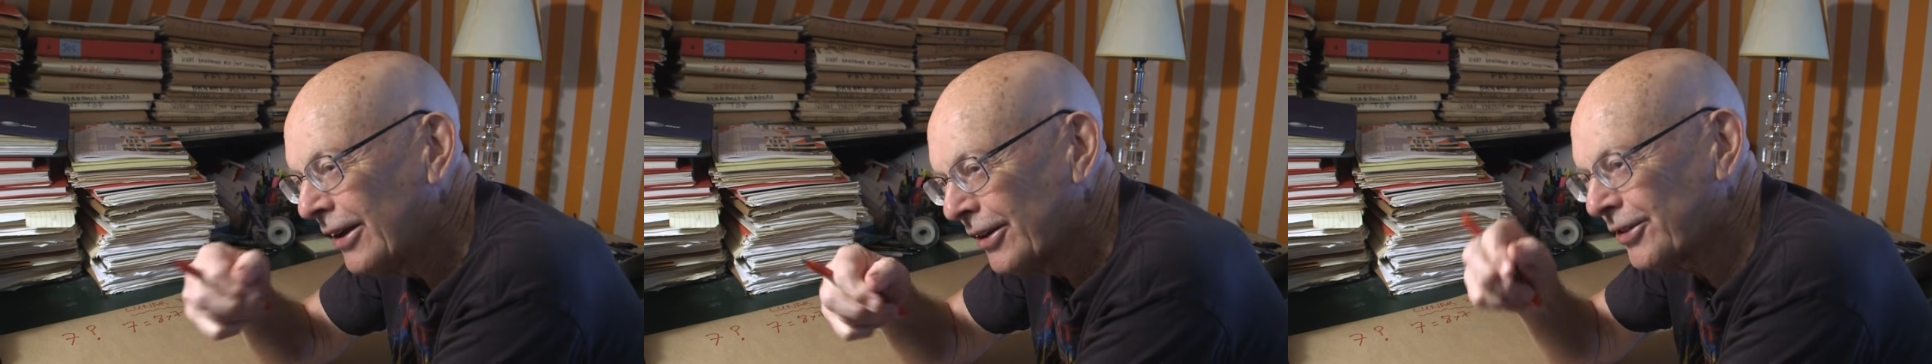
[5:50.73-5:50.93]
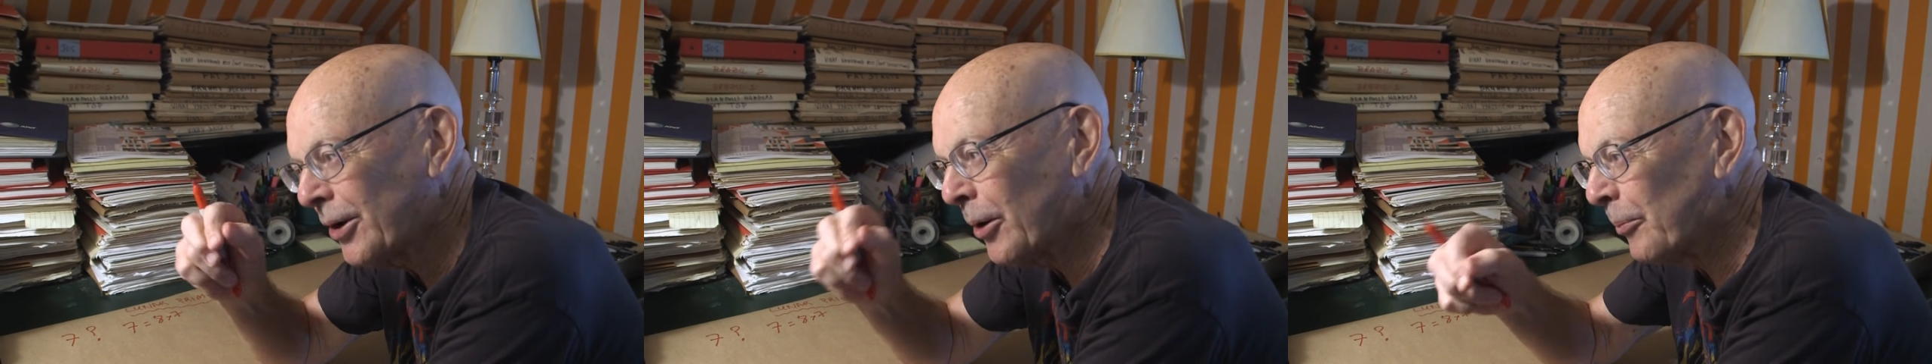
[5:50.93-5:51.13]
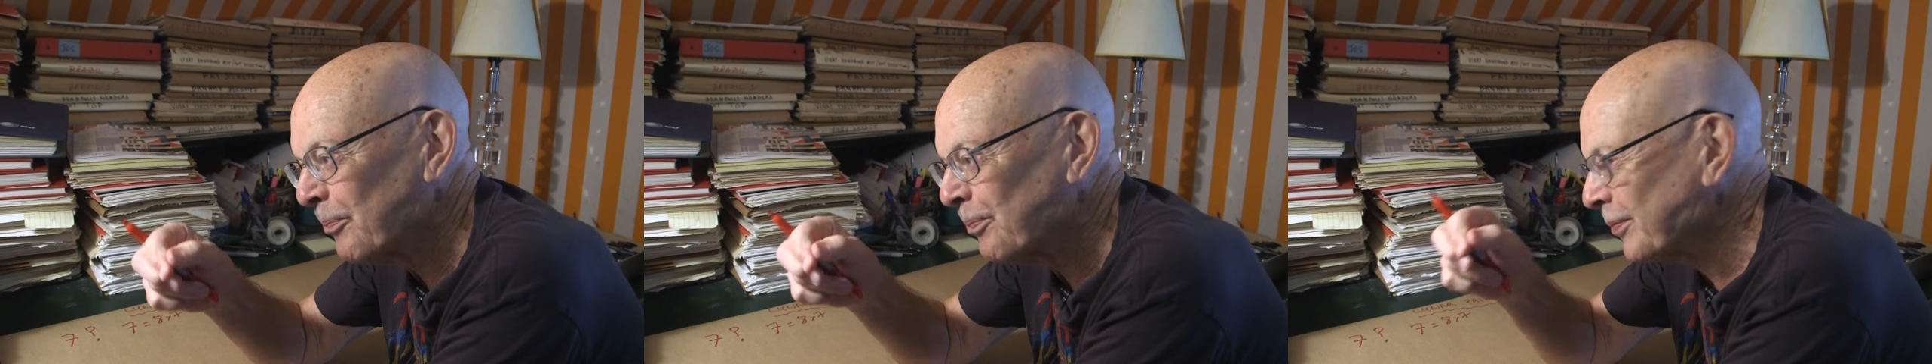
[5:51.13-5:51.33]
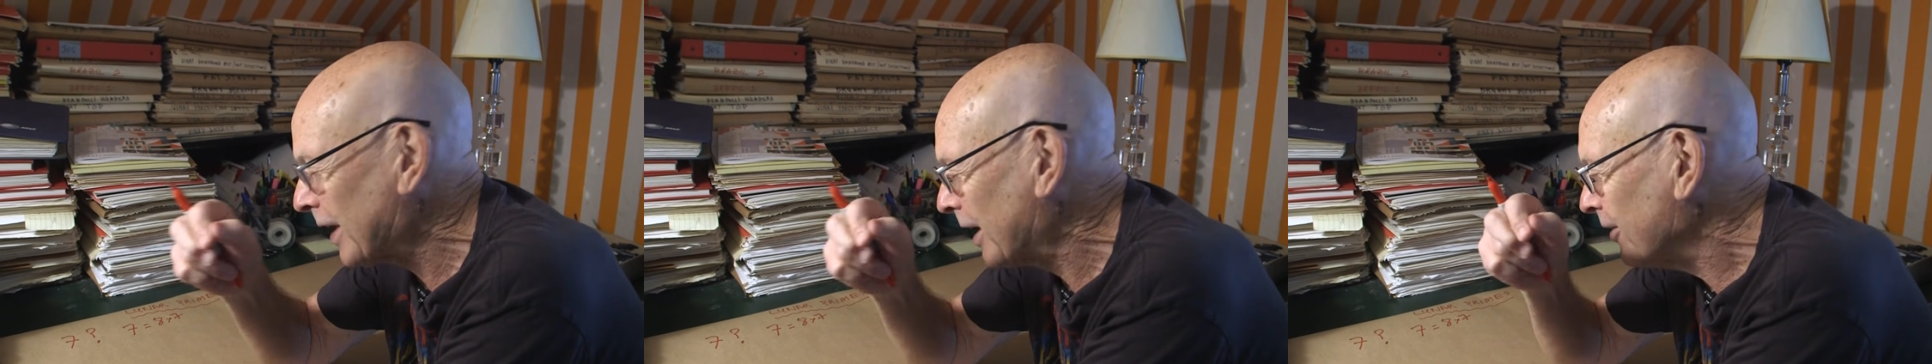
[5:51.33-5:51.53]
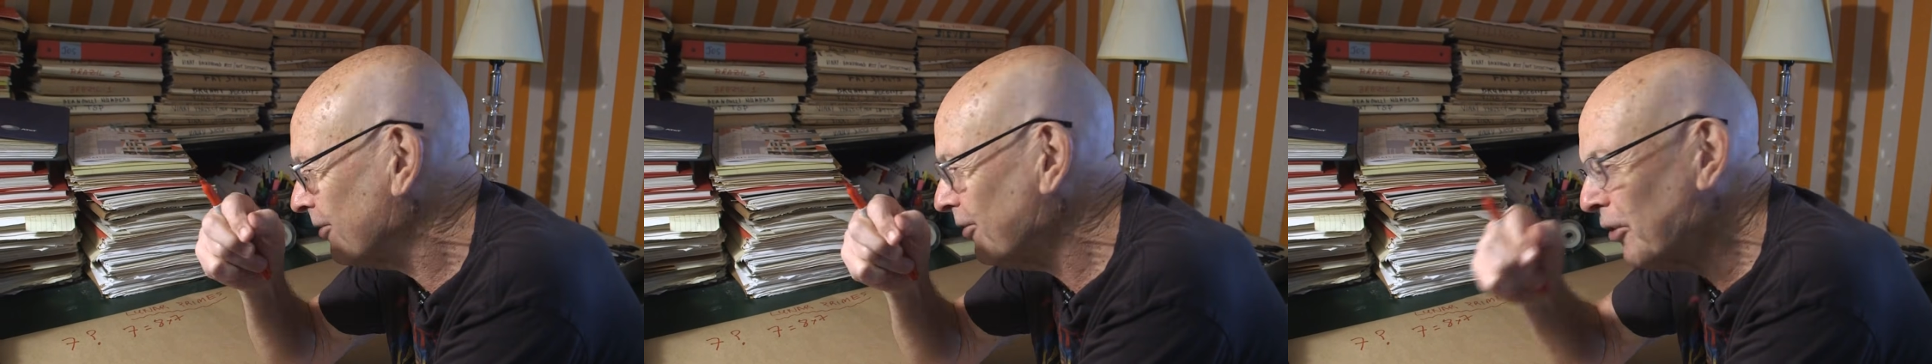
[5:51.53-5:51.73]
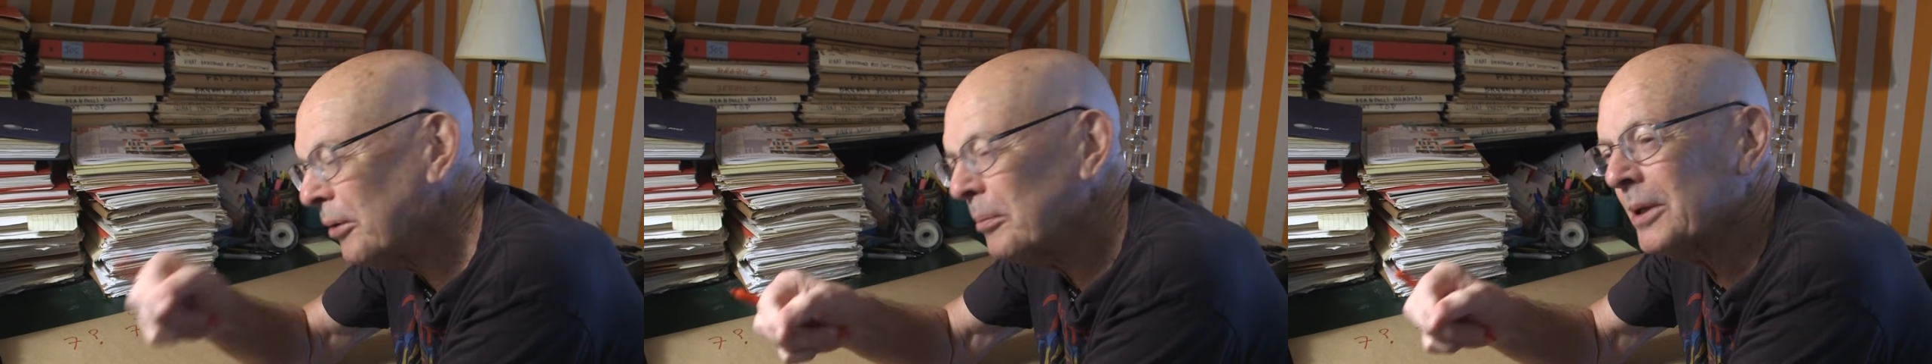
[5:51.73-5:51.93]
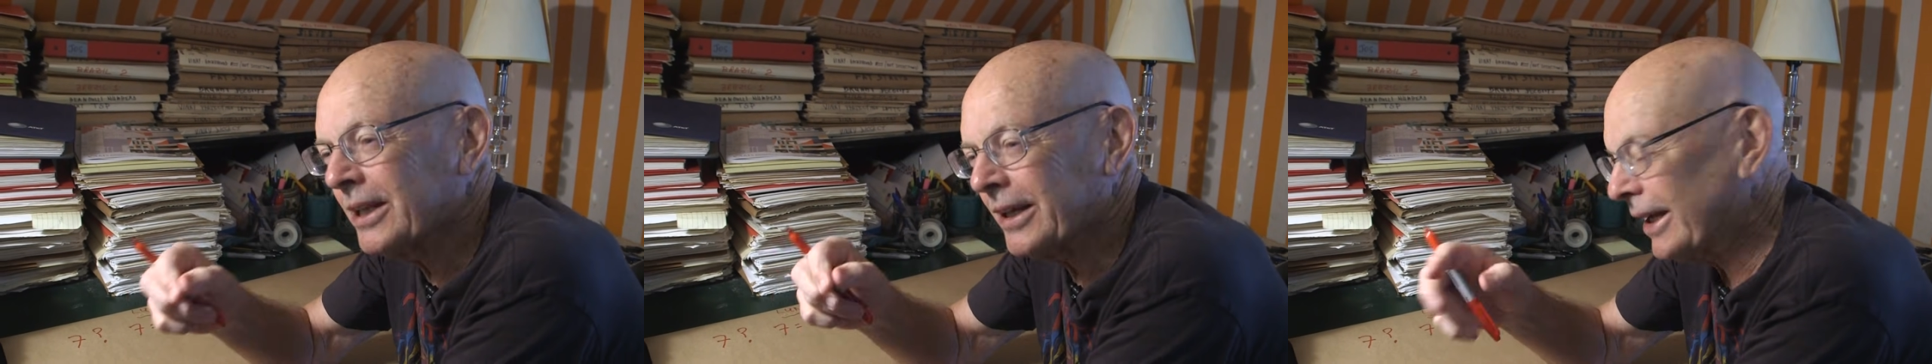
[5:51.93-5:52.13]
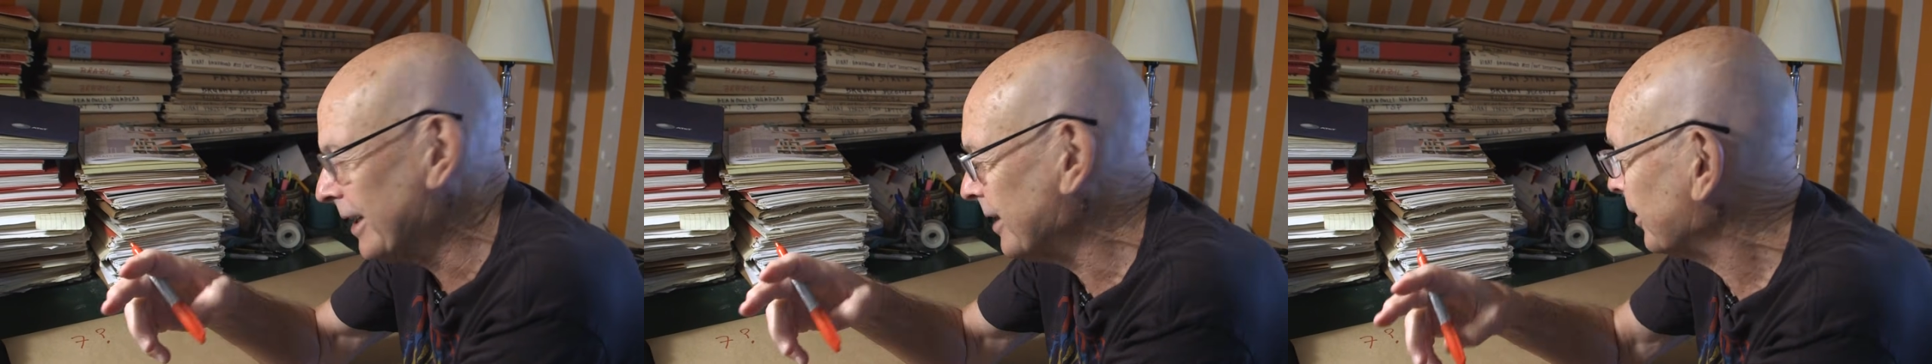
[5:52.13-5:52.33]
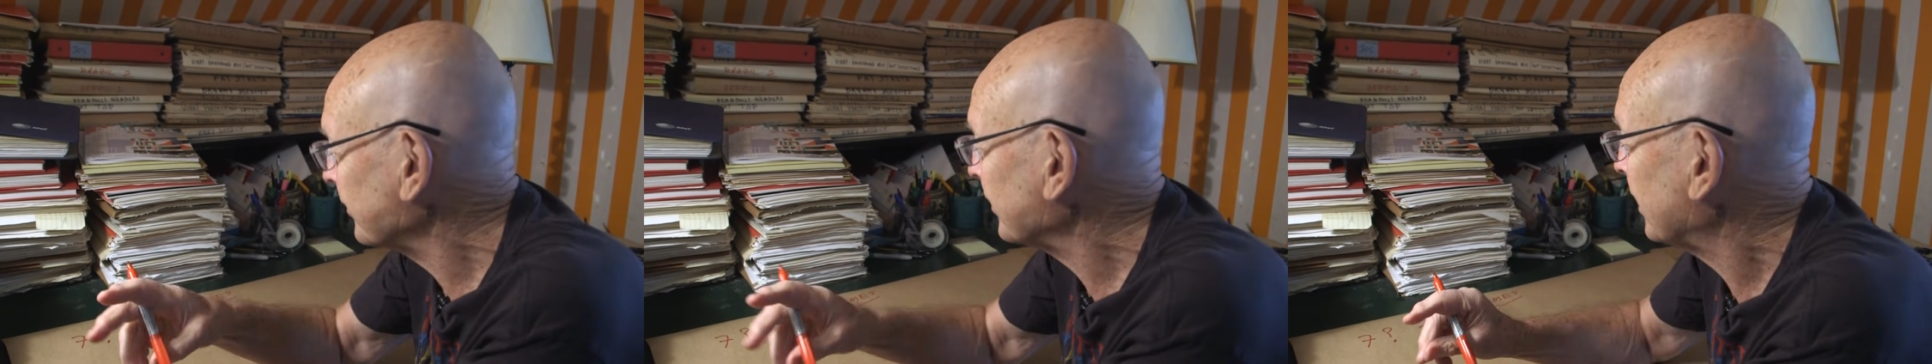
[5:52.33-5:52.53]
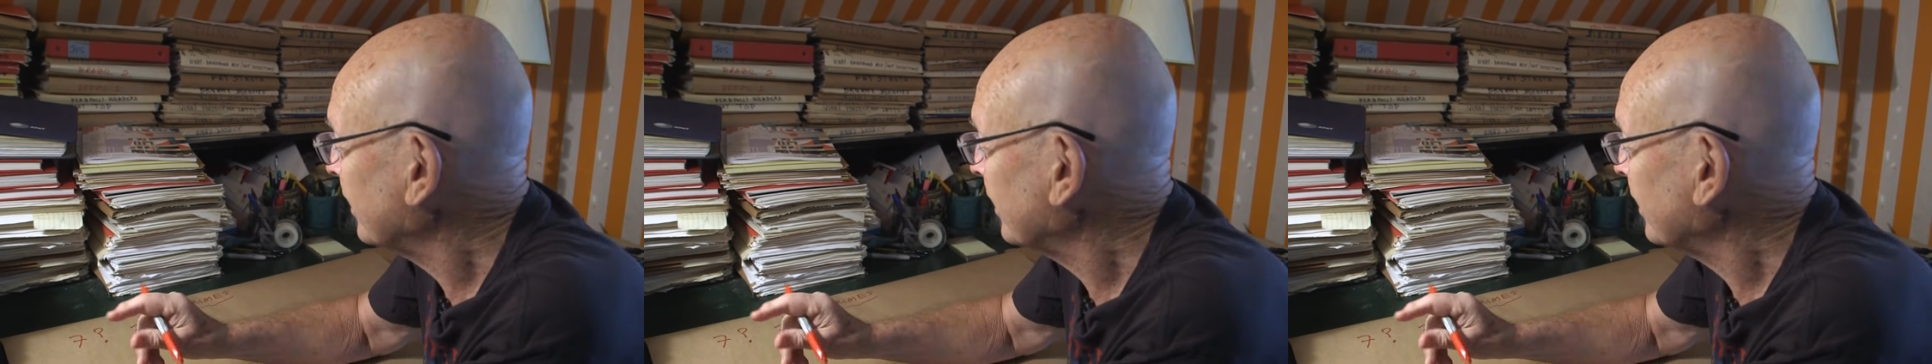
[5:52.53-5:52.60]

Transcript: So, formally,